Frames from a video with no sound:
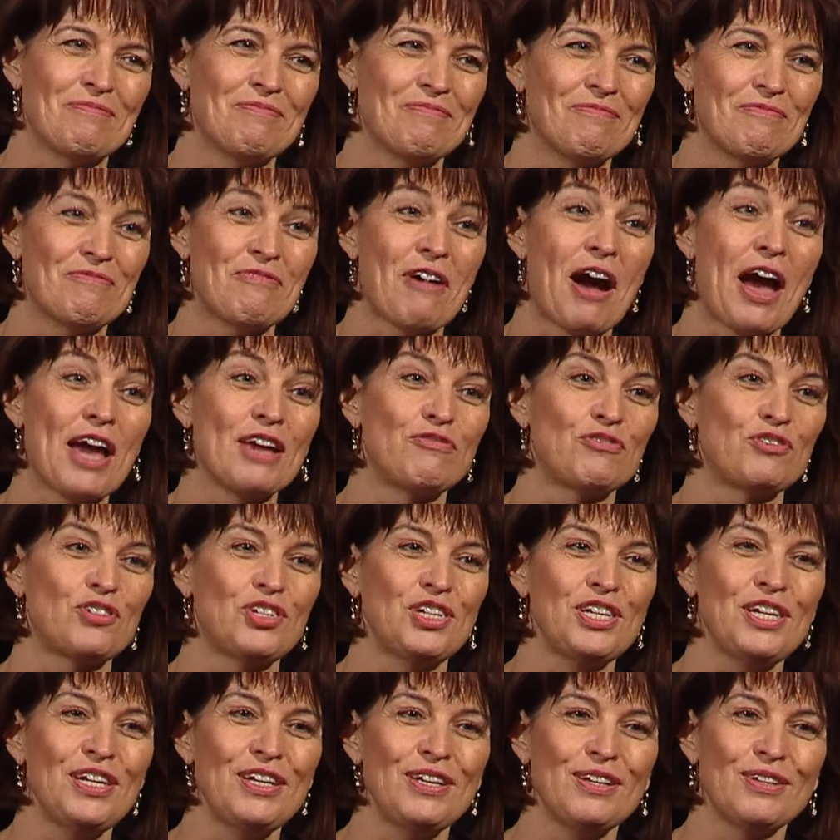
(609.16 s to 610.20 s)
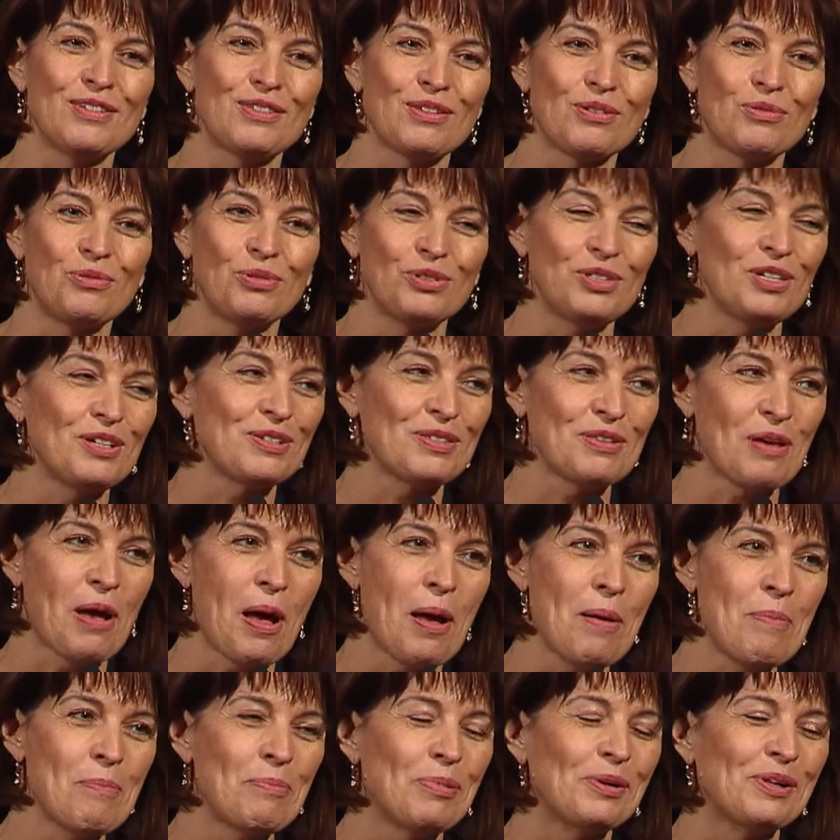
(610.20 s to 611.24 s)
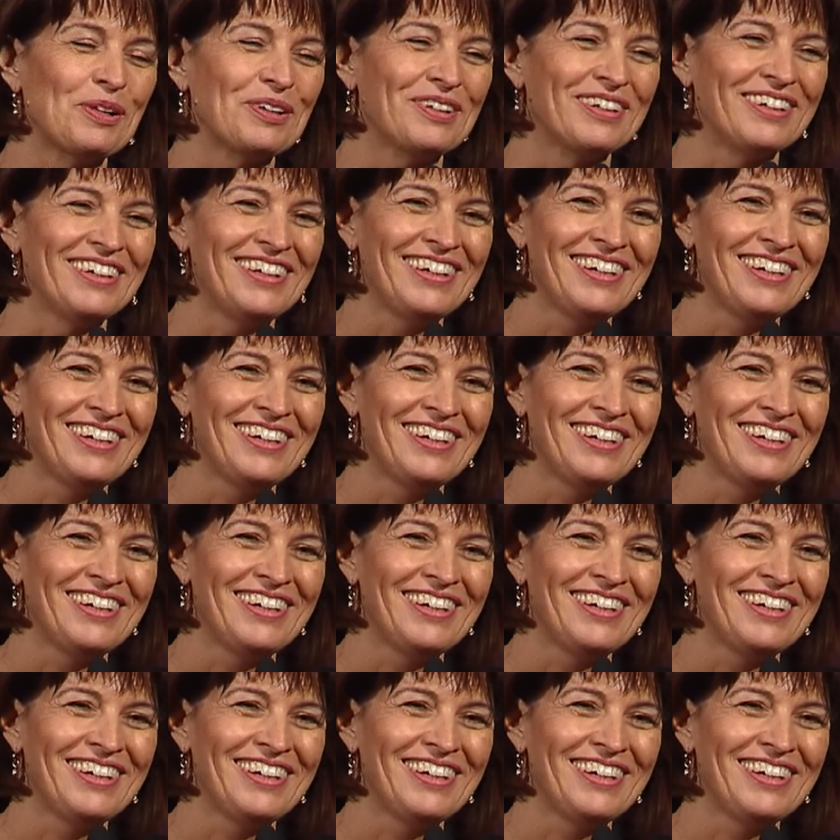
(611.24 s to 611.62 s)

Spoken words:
5G is a good example.